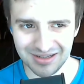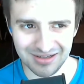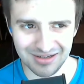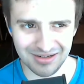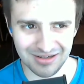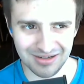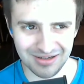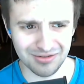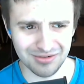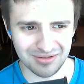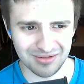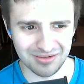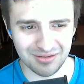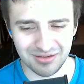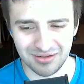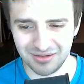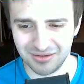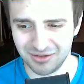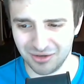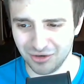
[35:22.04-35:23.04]
use
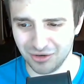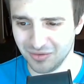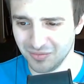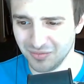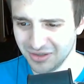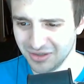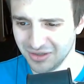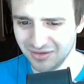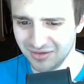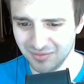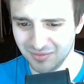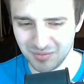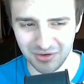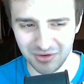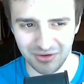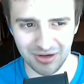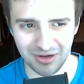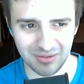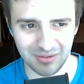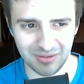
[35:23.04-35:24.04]
terms that even
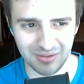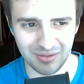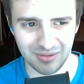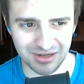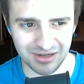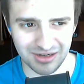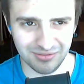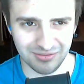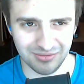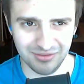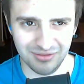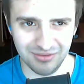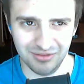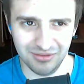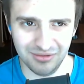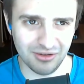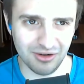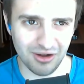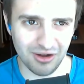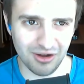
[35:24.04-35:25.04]
programmers kind of
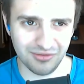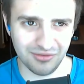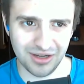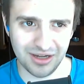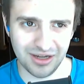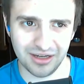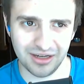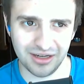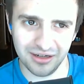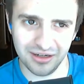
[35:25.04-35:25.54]
scoff at.